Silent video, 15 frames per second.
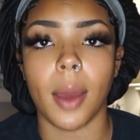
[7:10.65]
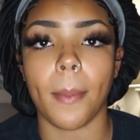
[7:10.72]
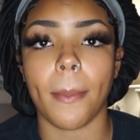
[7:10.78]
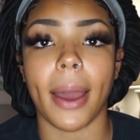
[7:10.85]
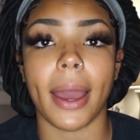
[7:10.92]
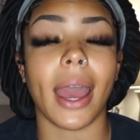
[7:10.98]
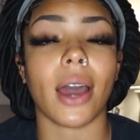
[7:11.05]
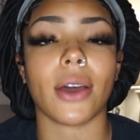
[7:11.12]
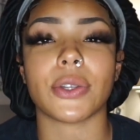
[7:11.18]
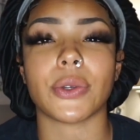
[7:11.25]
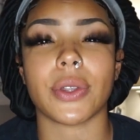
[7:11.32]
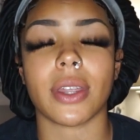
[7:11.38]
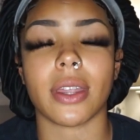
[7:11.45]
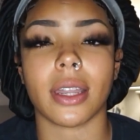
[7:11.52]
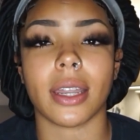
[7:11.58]
buy a house
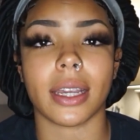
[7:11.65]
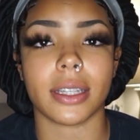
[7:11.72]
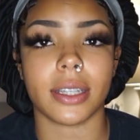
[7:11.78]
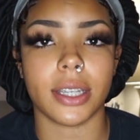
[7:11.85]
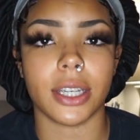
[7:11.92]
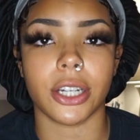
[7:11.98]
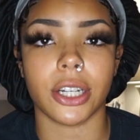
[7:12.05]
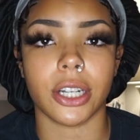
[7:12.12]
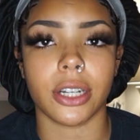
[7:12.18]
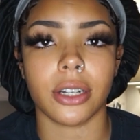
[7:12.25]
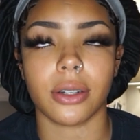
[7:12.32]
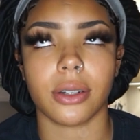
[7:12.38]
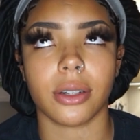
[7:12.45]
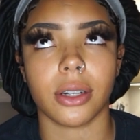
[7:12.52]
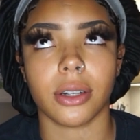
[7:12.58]
within the next year
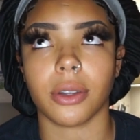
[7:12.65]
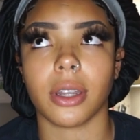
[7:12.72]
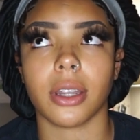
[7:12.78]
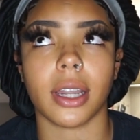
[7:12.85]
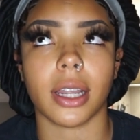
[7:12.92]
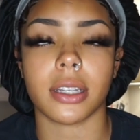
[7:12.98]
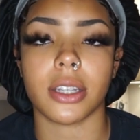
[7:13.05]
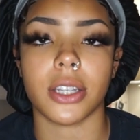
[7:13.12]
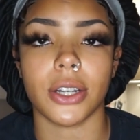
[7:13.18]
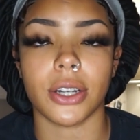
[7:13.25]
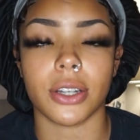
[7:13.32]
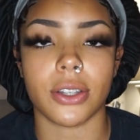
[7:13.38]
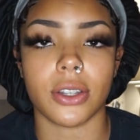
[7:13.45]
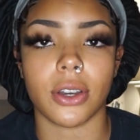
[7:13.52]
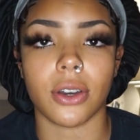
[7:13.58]
or uh, within the next year
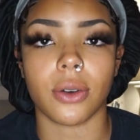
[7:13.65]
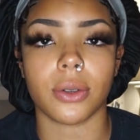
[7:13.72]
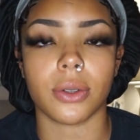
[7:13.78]
or so.